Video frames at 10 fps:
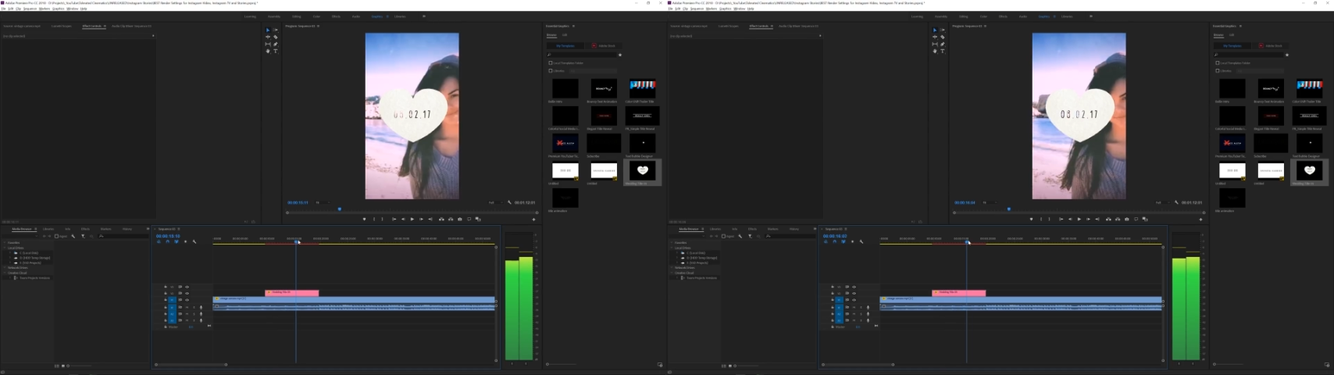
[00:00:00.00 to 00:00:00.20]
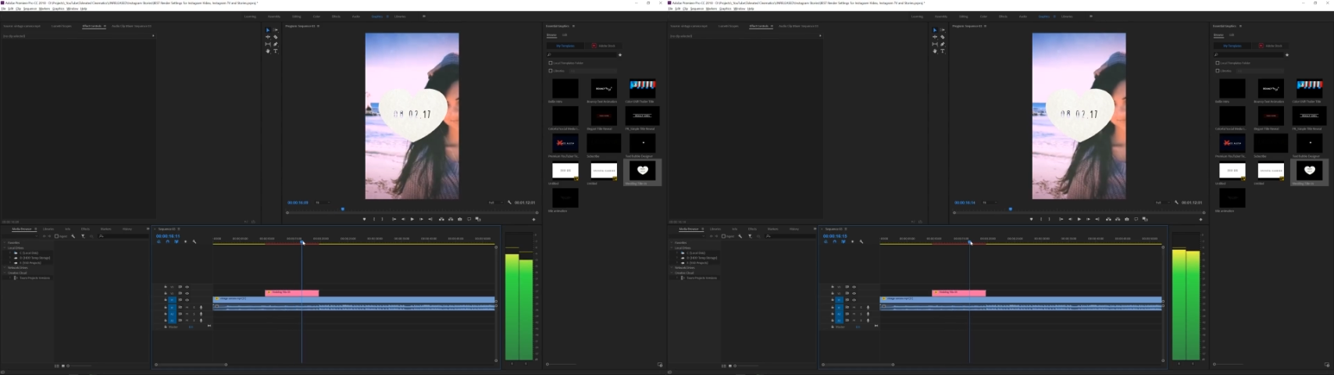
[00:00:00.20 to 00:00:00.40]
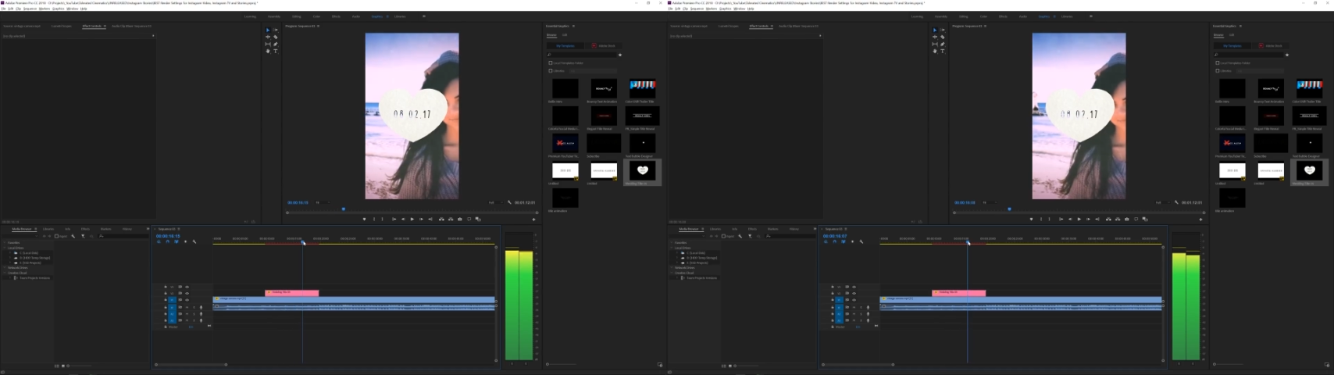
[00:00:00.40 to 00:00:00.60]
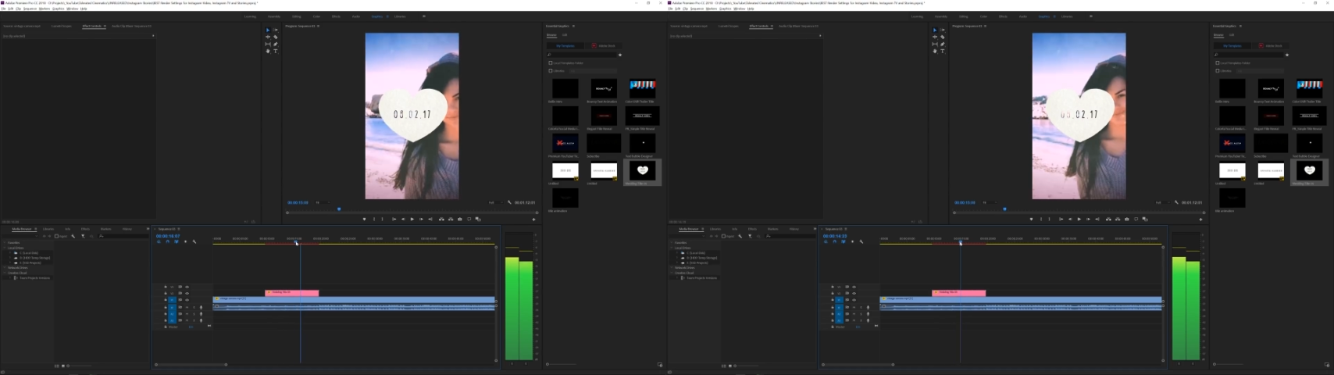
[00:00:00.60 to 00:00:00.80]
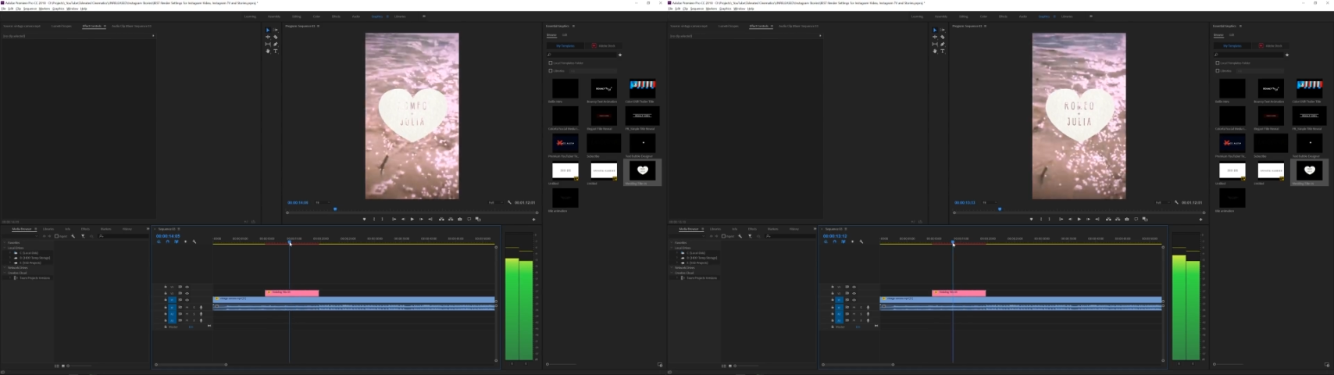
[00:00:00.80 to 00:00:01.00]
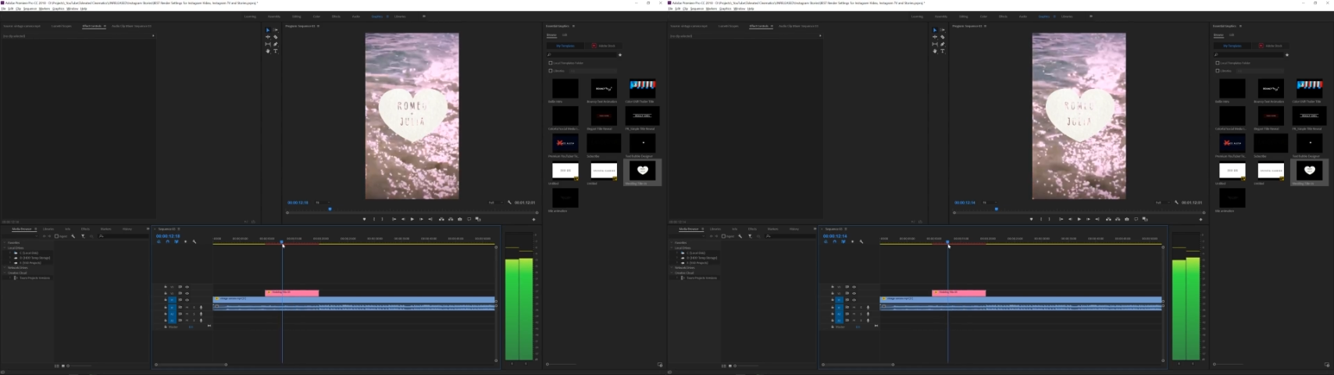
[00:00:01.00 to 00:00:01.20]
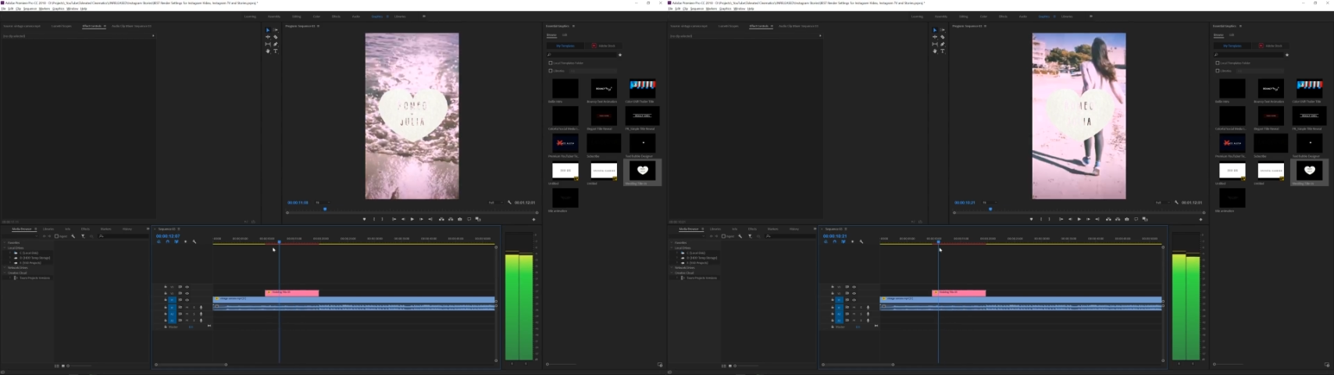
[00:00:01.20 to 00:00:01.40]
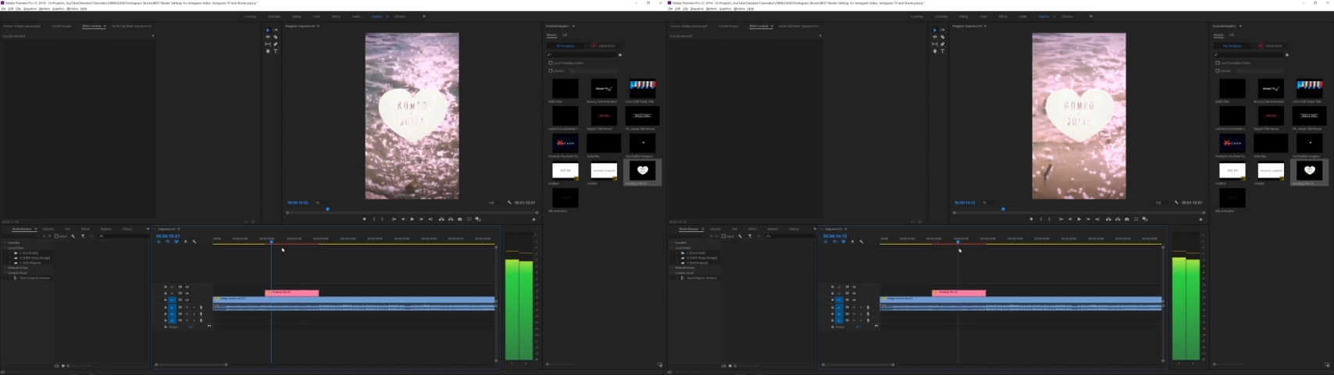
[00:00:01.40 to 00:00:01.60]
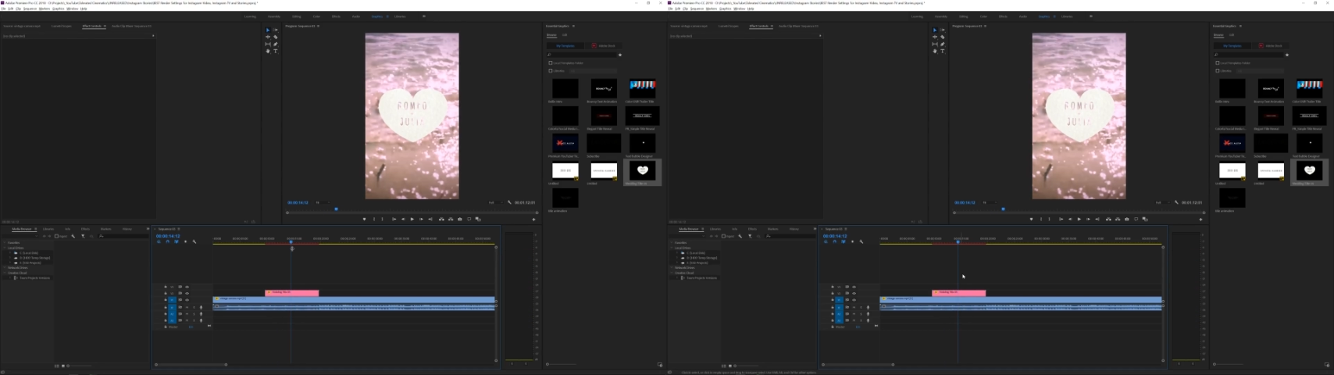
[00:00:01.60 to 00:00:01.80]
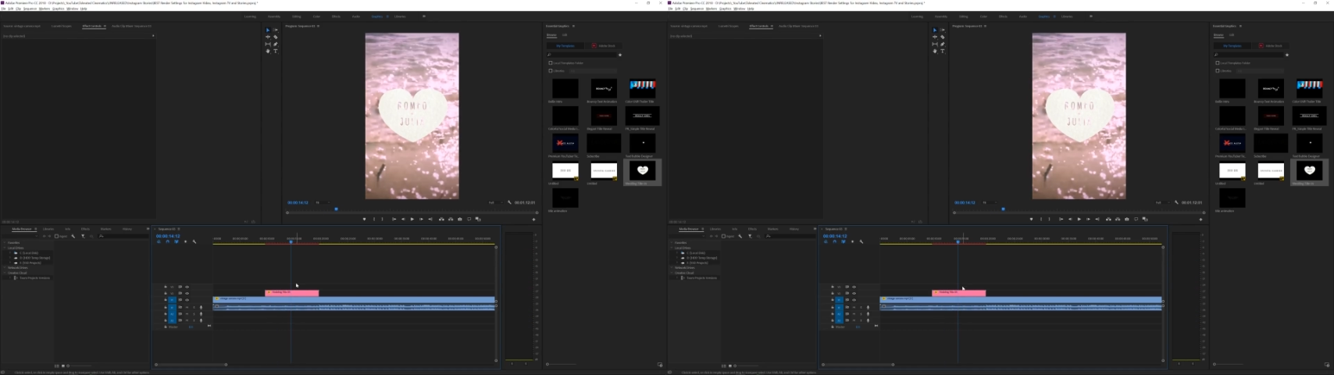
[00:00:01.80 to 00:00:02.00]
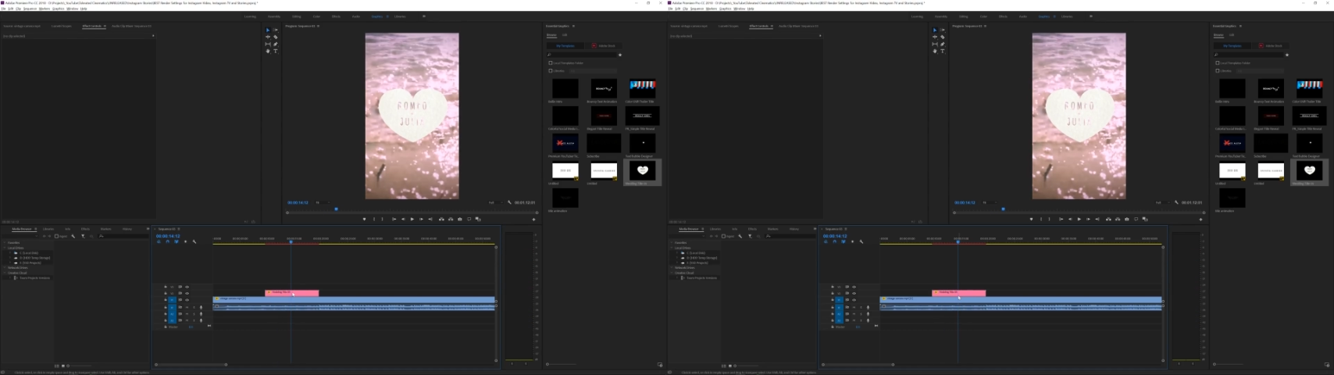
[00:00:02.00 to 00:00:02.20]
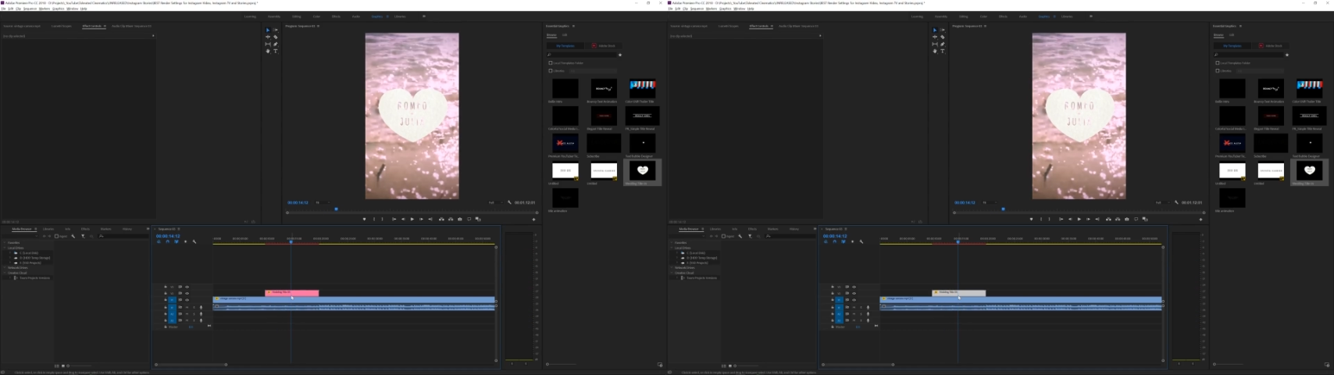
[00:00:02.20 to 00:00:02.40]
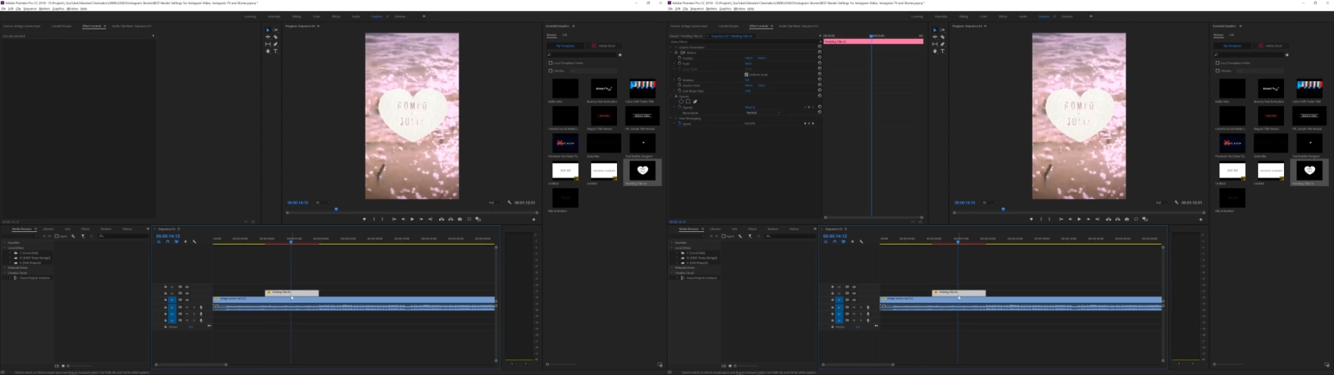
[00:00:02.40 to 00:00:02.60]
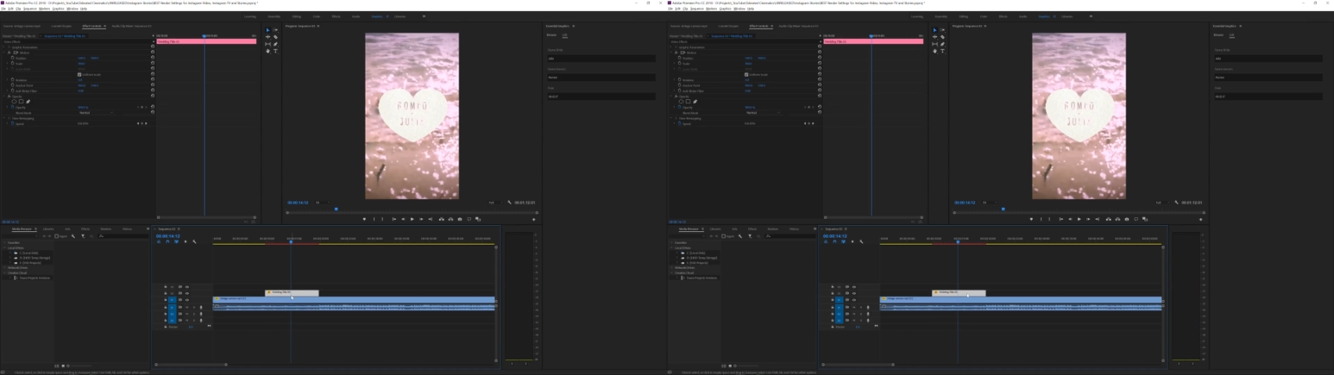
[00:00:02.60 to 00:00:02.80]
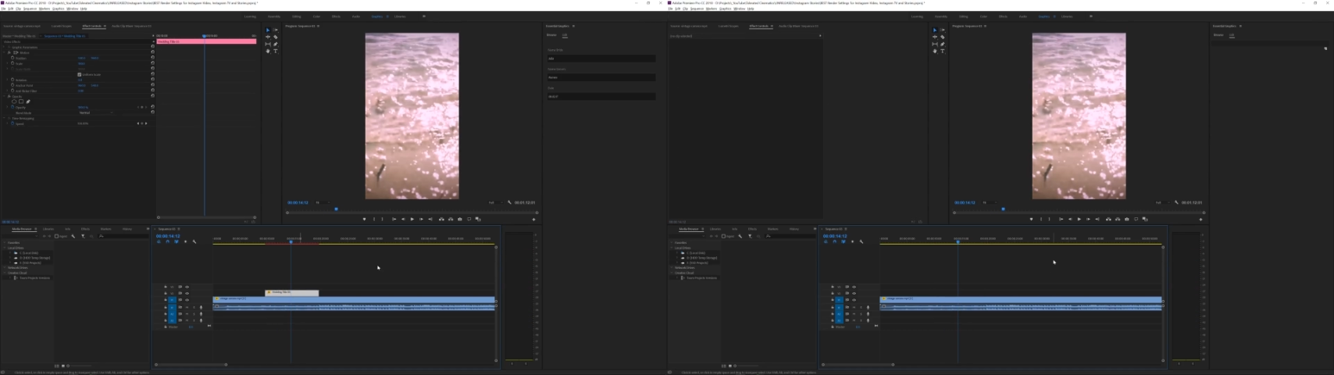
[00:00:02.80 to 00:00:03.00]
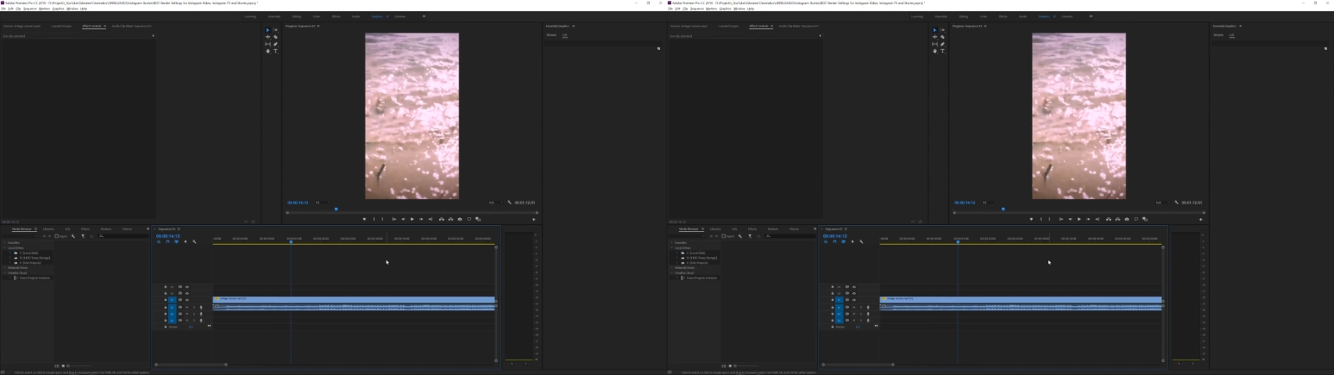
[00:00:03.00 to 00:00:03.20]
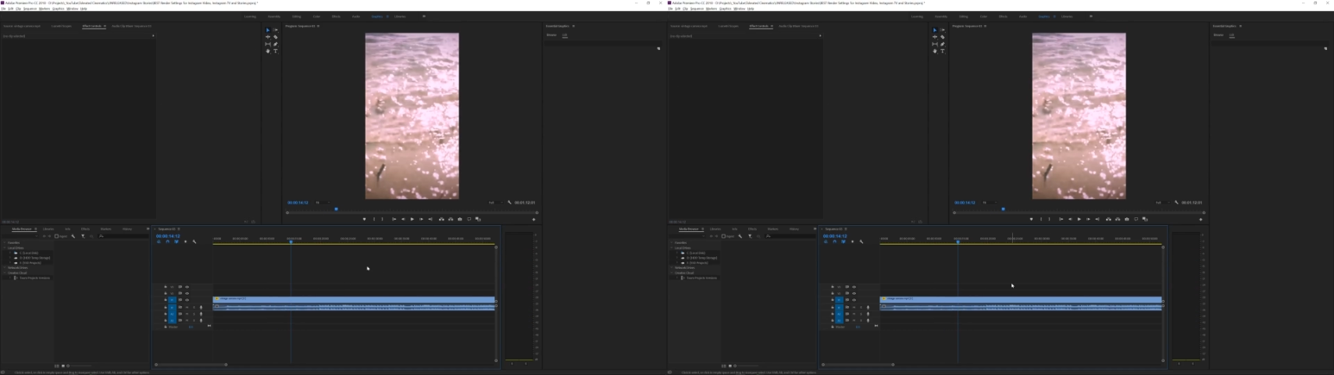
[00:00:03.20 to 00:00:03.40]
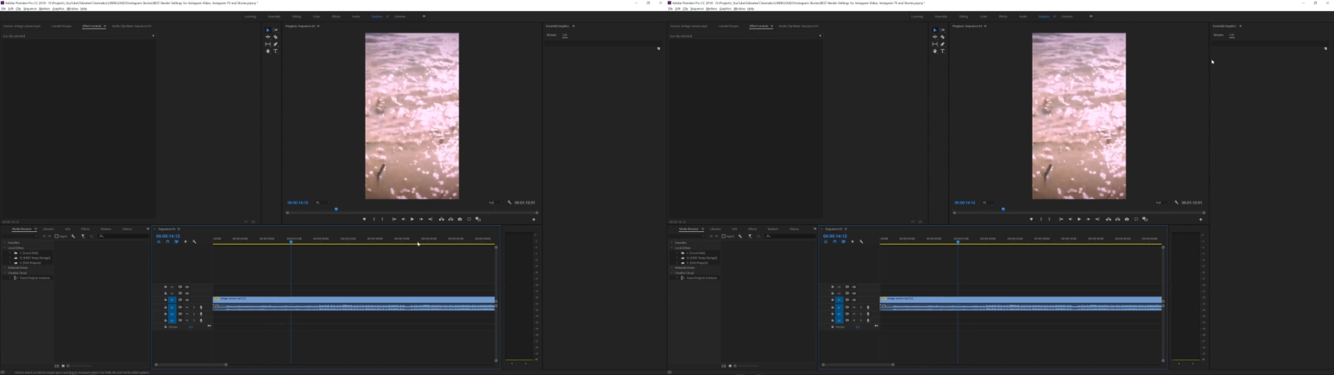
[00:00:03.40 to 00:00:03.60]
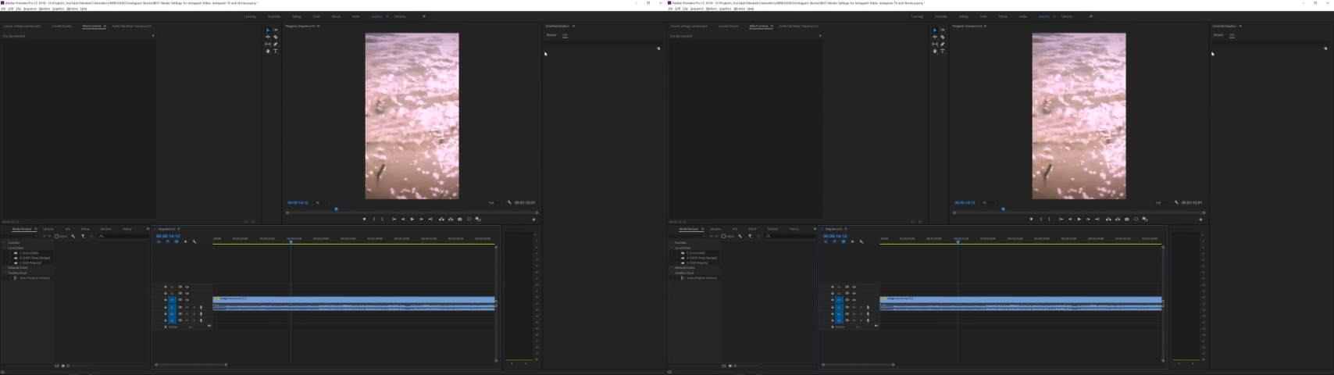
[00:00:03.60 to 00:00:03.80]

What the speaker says: [unreadable: no face in view]